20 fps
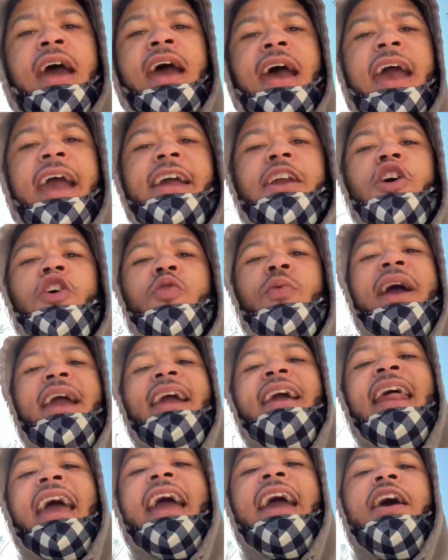Ain't no way
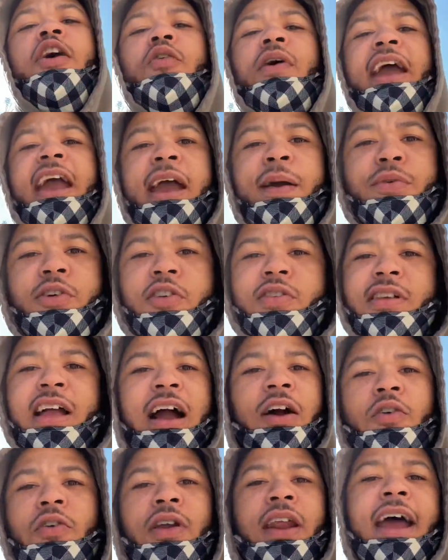in hell hamster's
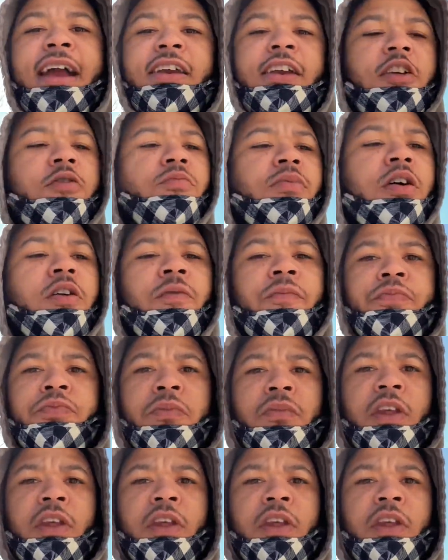not gonna like this, bro.